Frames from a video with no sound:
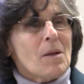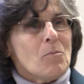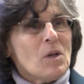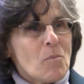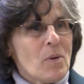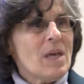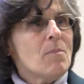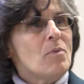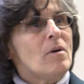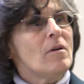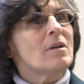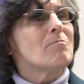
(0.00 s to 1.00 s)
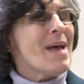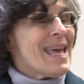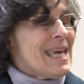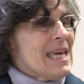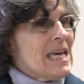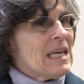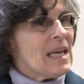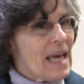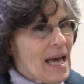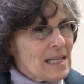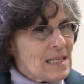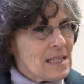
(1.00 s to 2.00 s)
with people making
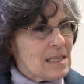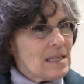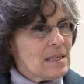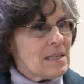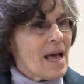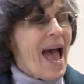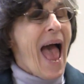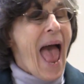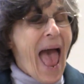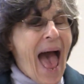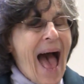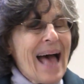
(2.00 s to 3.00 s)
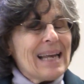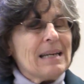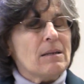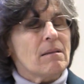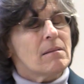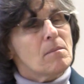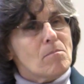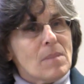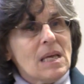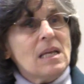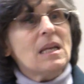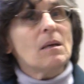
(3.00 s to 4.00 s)
guesses at the
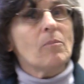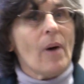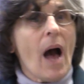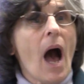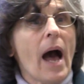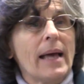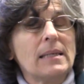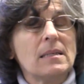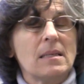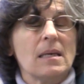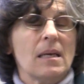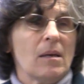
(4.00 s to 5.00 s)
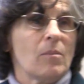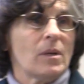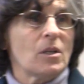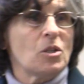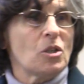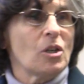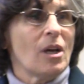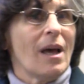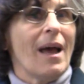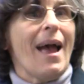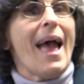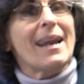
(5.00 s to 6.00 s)
meaning behind the image.
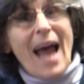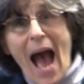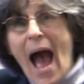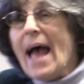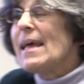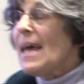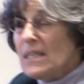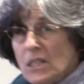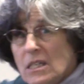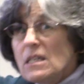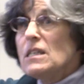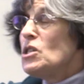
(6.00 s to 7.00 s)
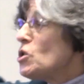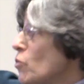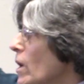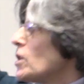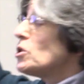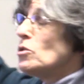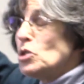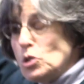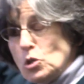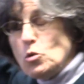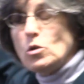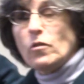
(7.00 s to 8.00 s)
And I, as an instructor,
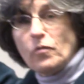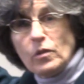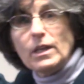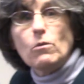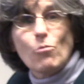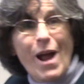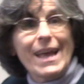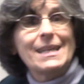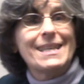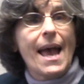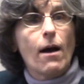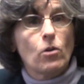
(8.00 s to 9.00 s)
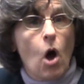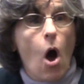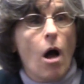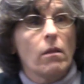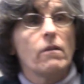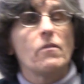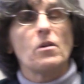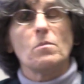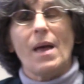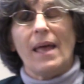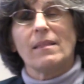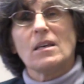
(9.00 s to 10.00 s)
dutifully write down all of
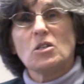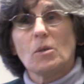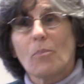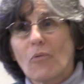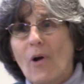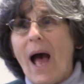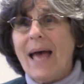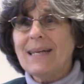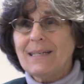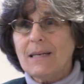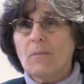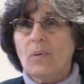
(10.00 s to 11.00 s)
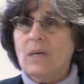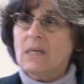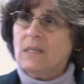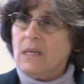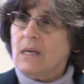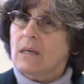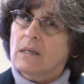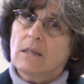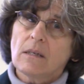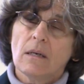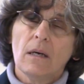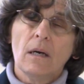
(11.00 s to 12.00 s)
them. And the surprising piece
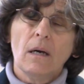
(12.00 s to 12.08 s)
is,